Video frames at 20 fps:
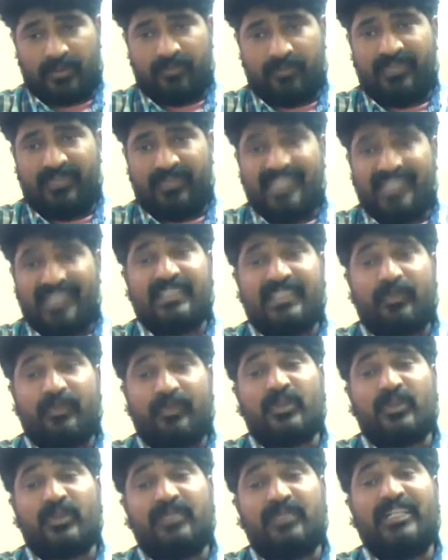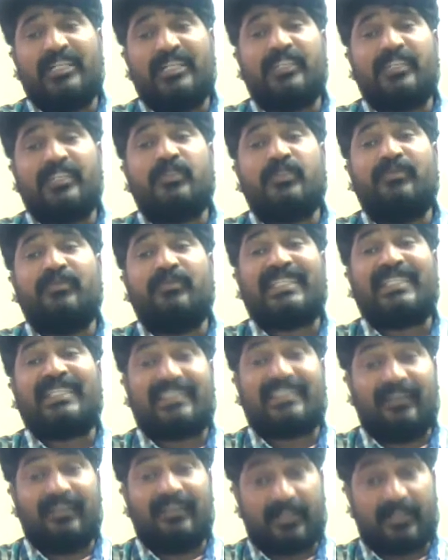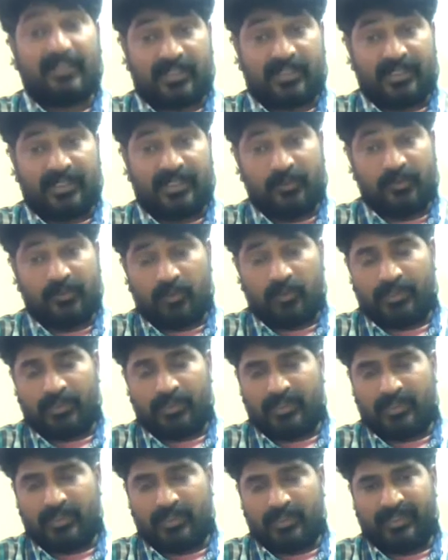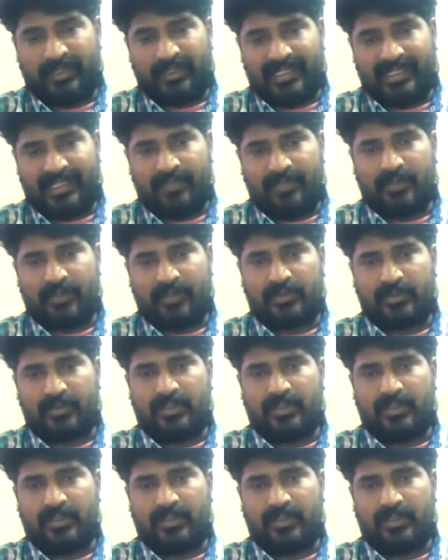There is a possibility to misunderstand you what you are talking about.